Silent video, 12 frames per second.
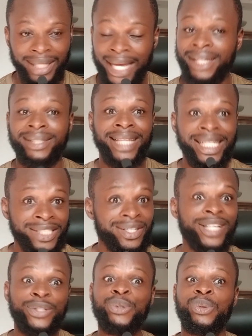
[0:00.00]
Like
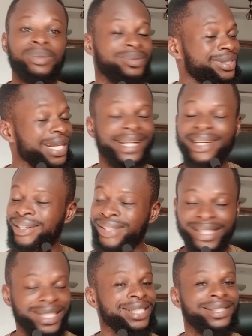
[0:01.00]
Nigerians used to take,
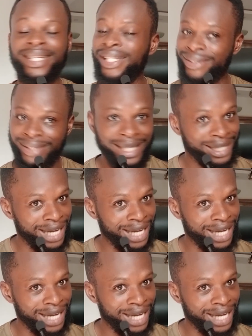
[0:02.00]
did they